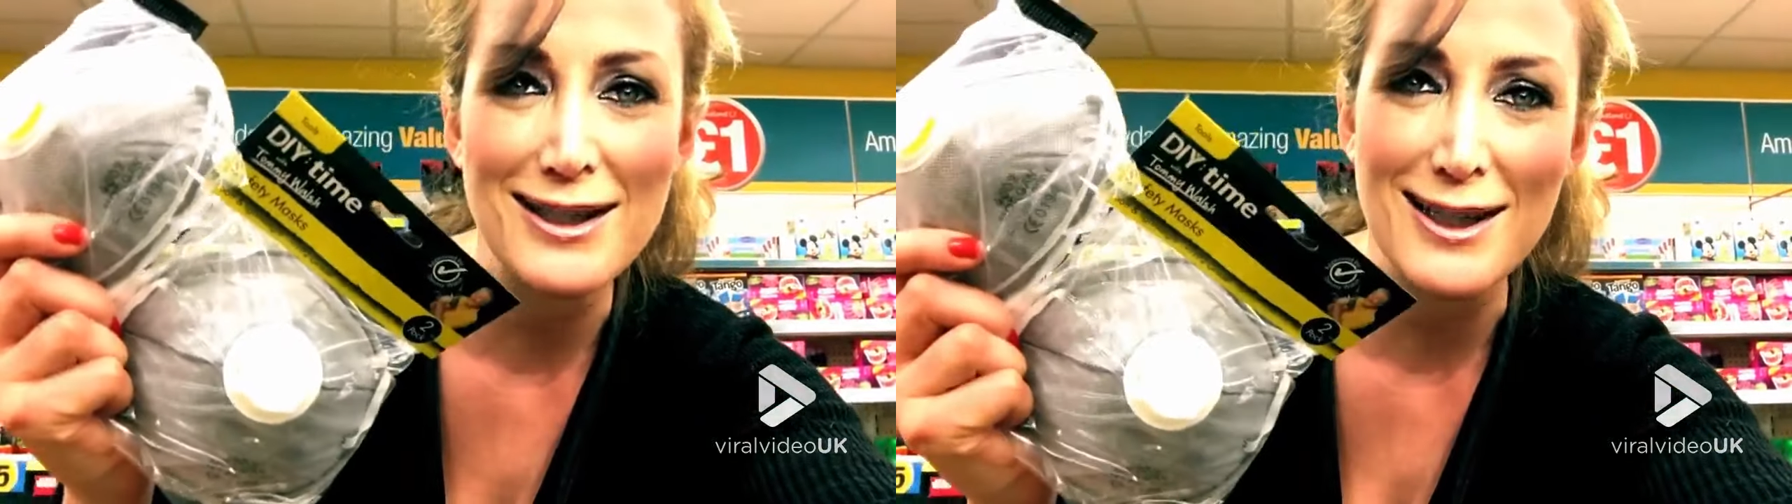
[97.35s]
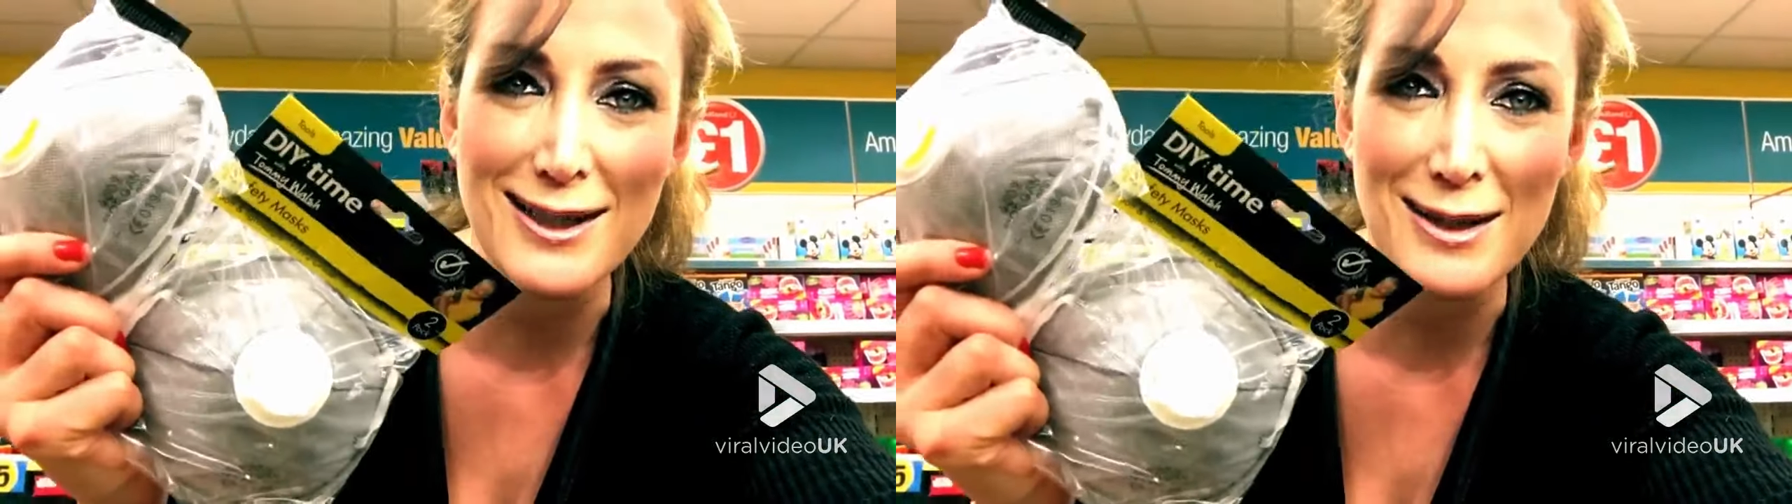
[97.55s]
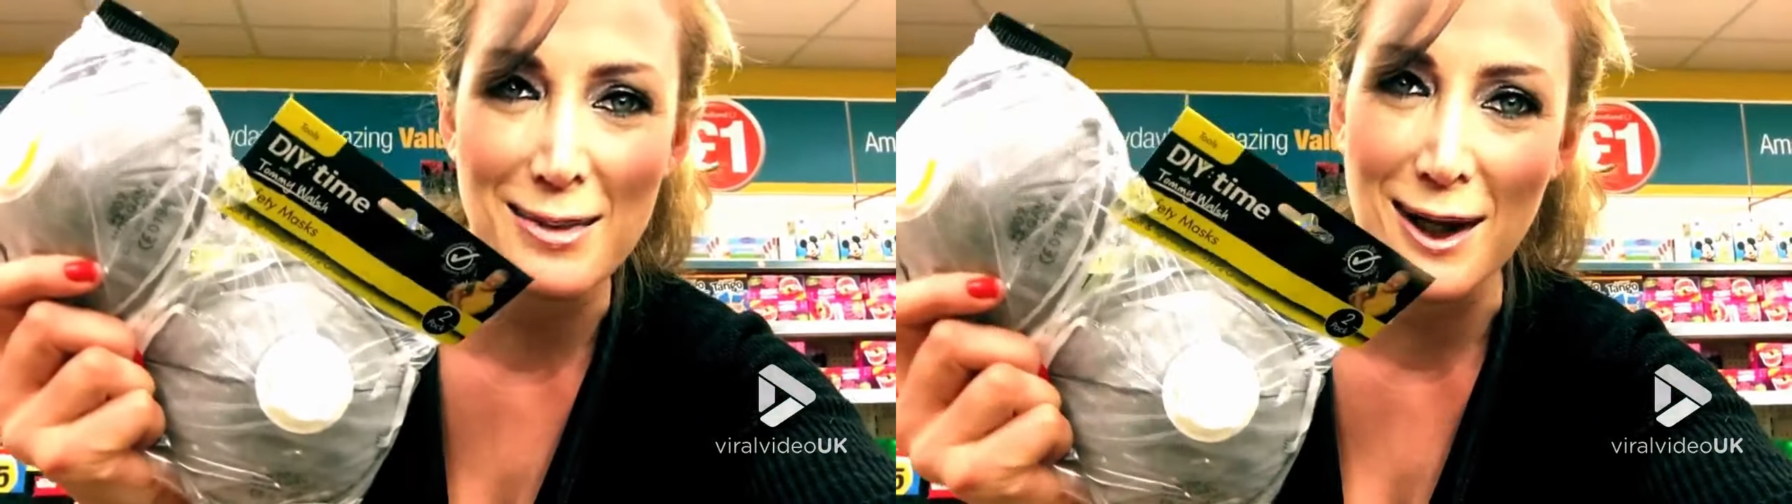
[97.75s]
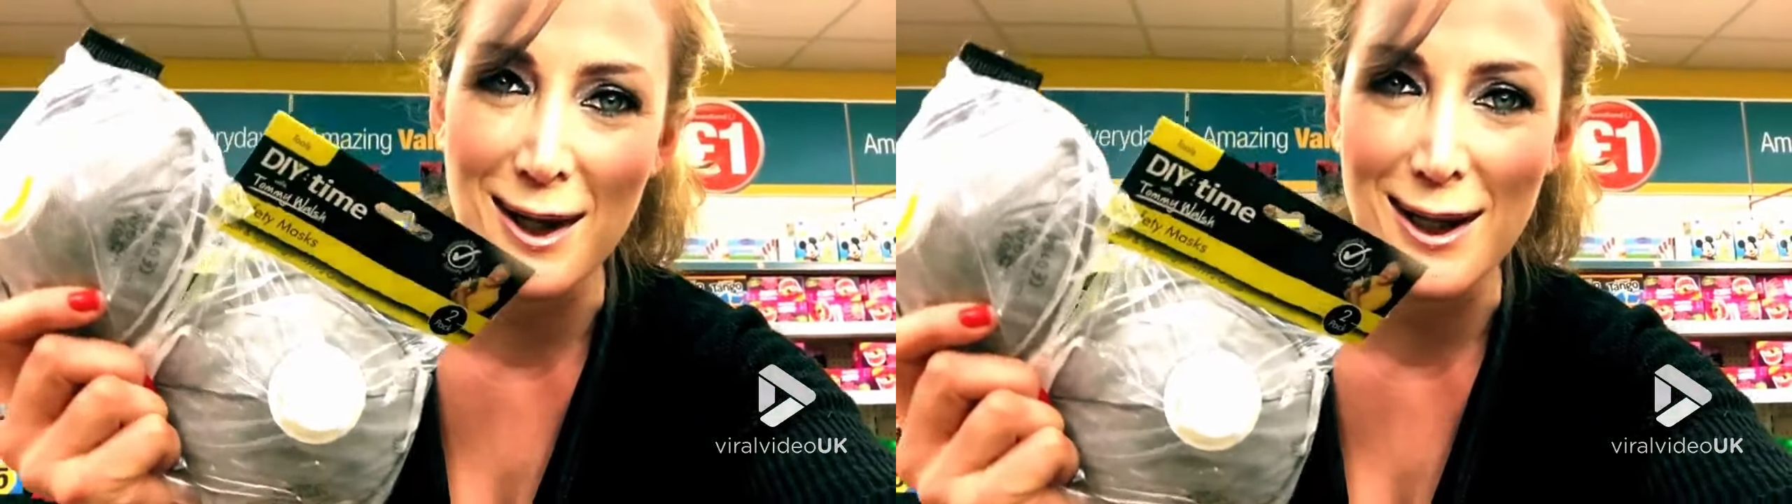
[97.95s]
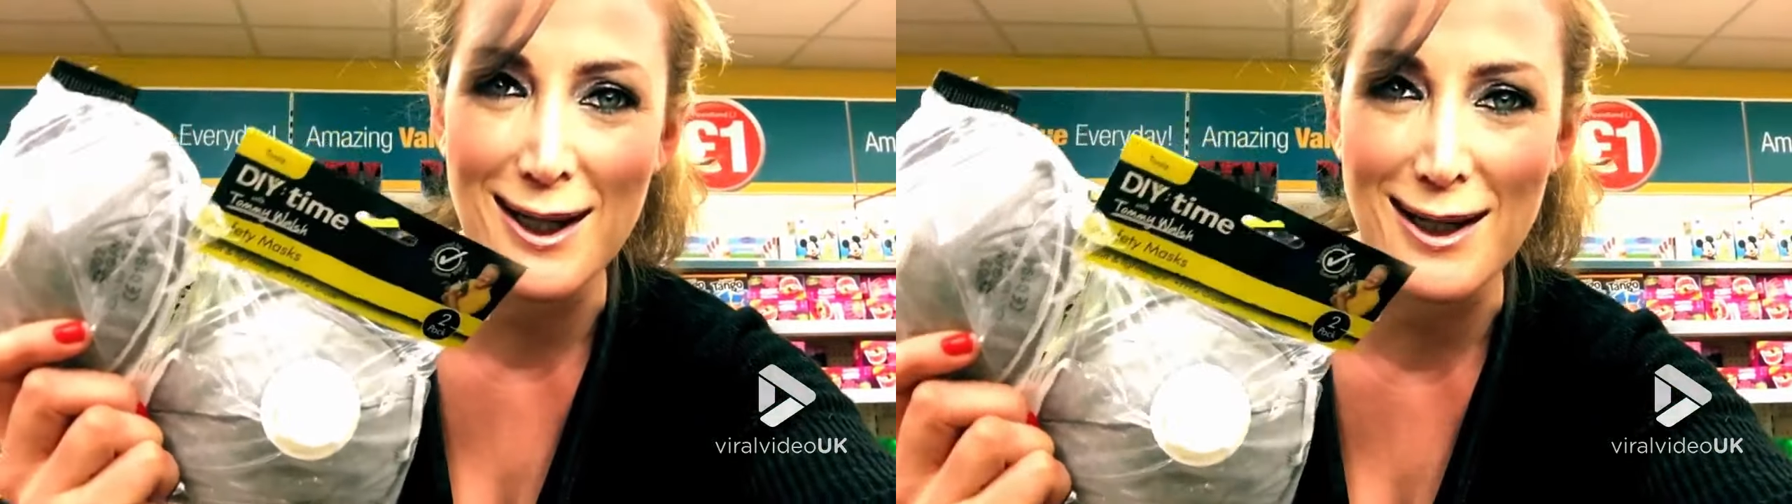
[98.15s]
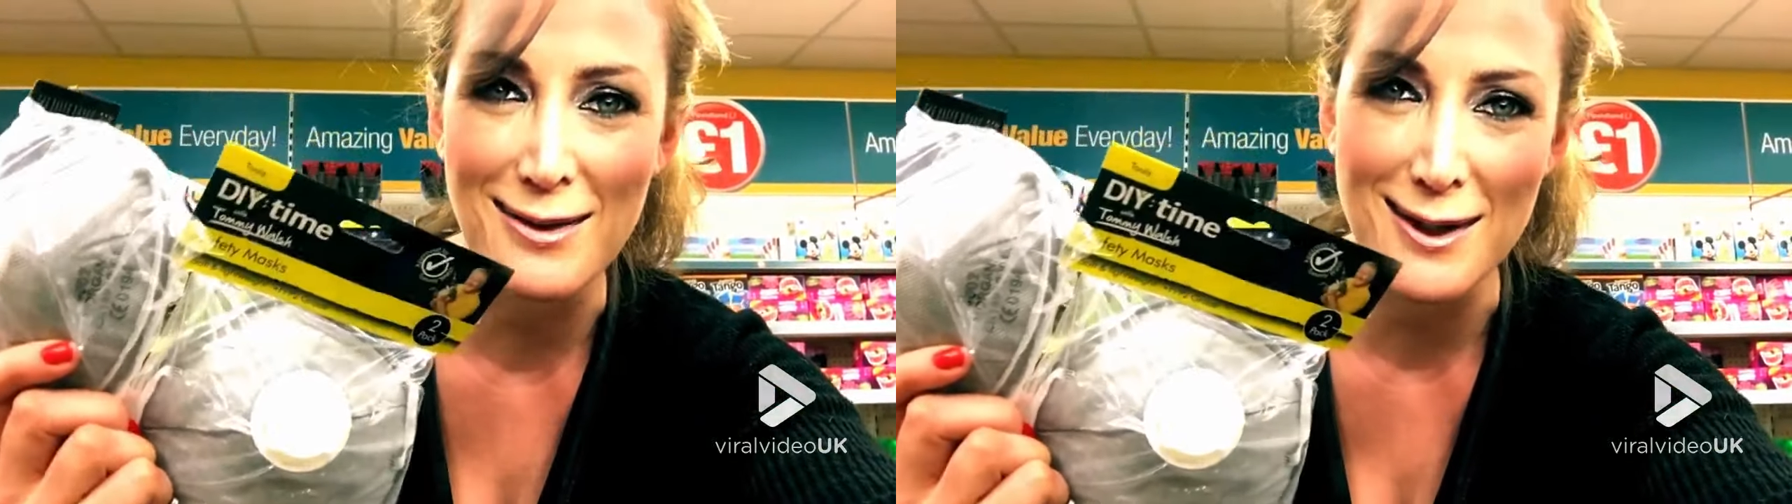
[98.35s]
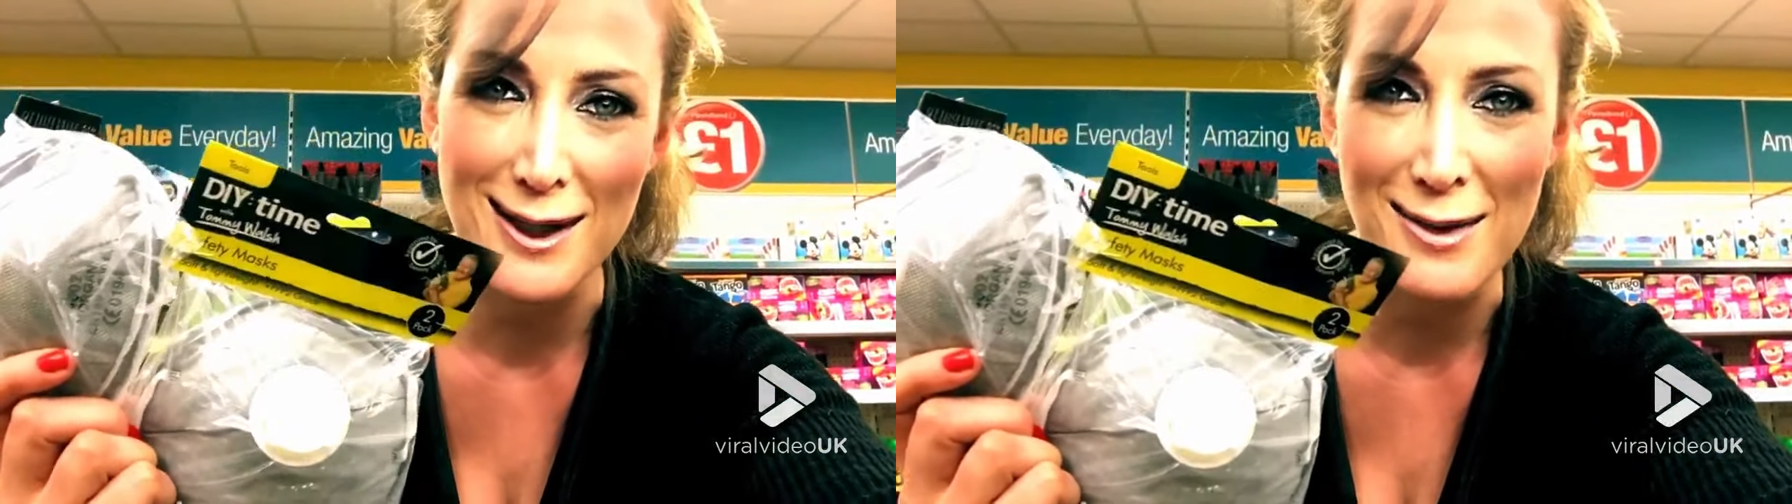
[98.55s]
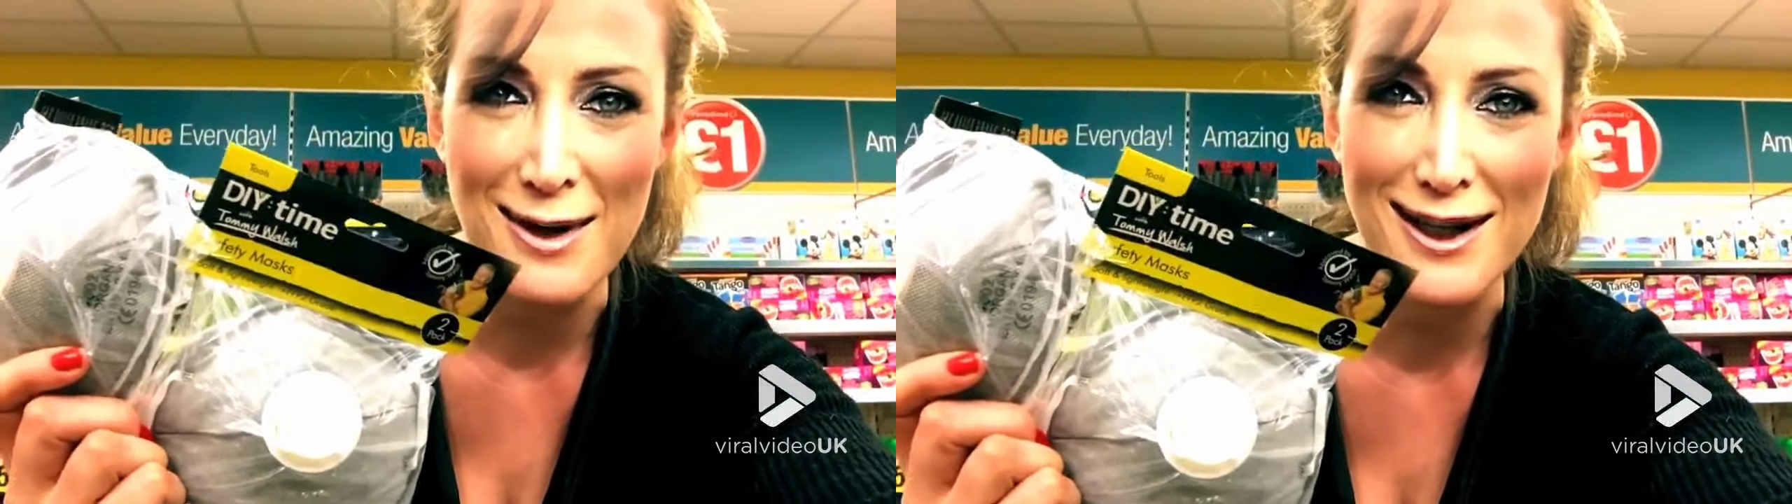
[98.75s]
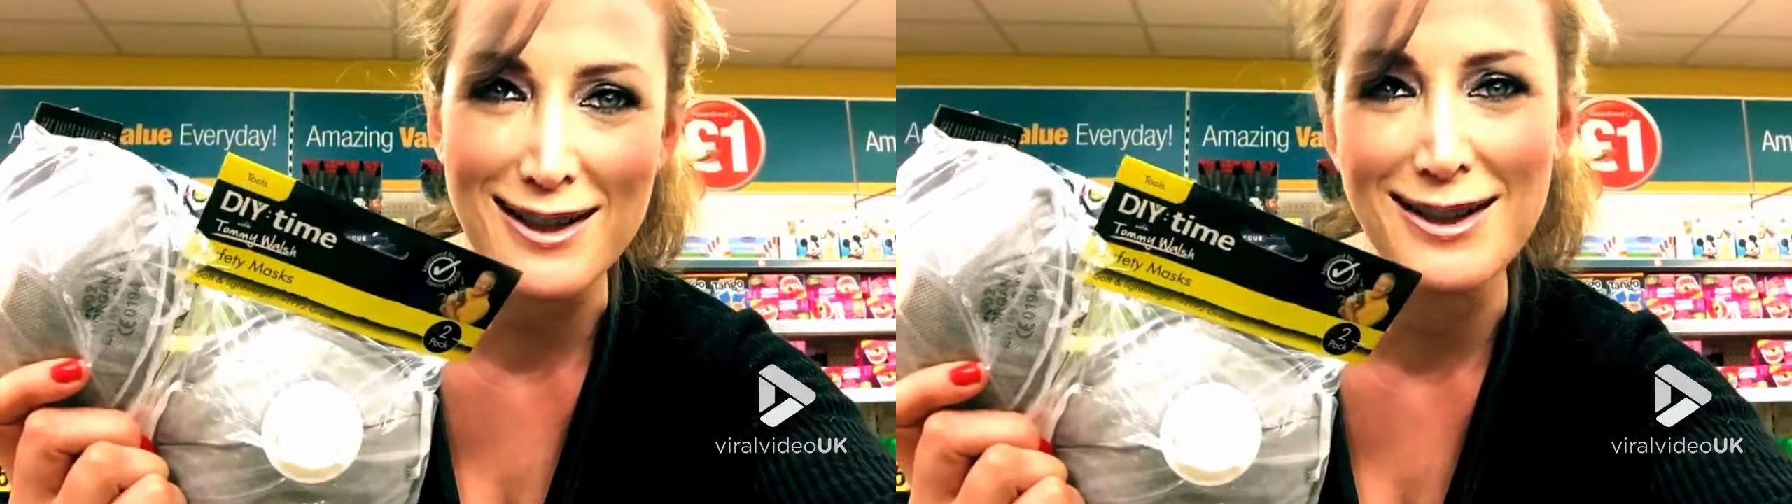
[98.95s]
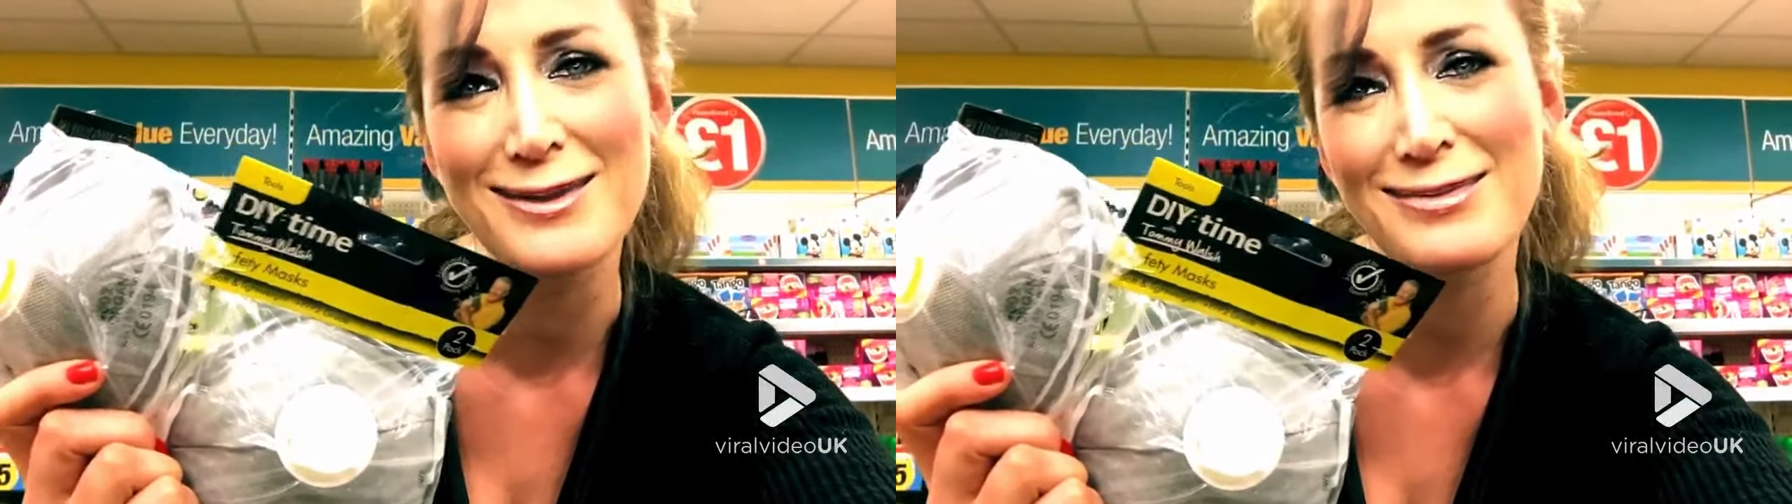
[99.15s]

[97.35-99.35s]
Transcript: sexy bikini for summer.